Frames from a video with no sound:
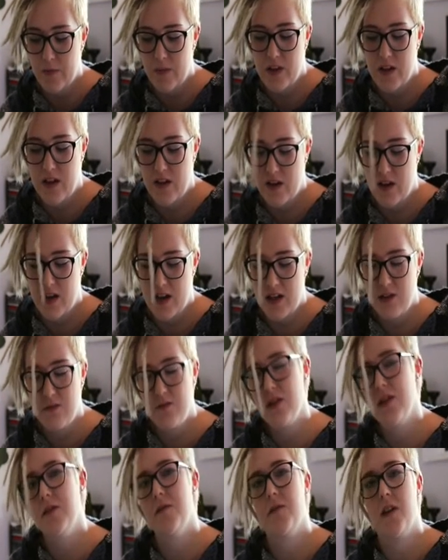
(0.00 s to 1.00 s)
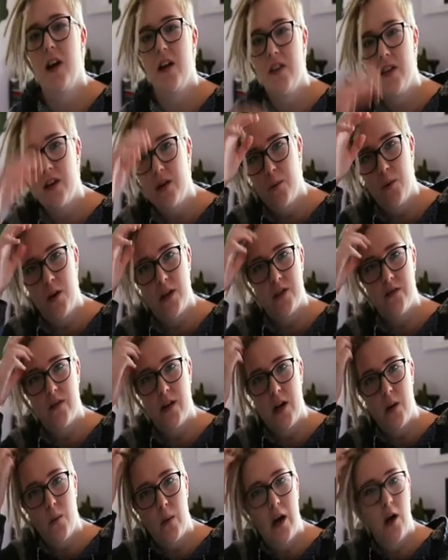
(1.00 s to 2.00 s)
yeah, I didn't really find that it worked
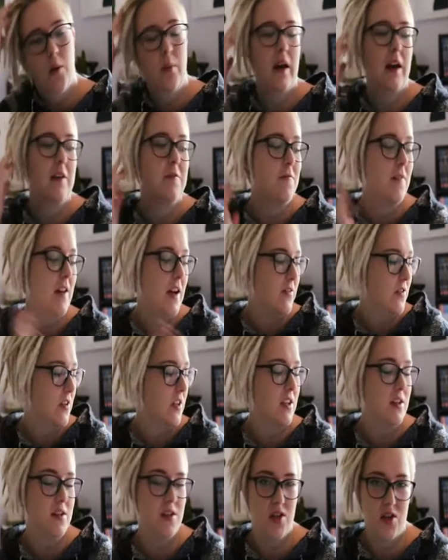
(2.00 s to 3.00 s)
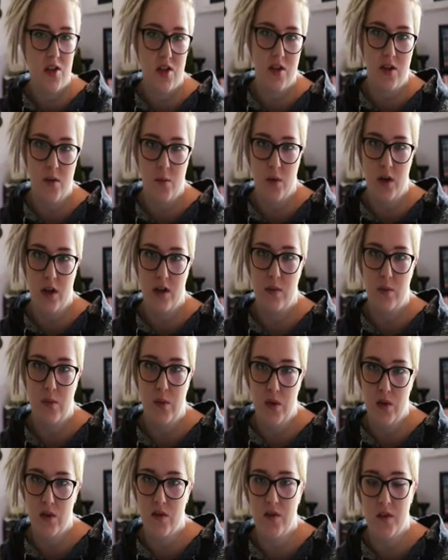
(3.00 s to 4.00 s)
very well, but I found the conditioner worked
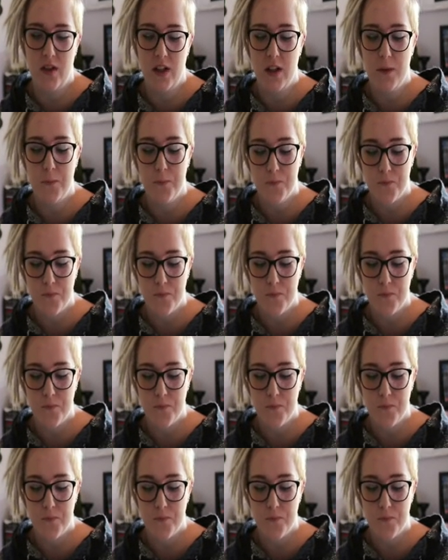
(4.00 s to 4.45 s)
beautifully.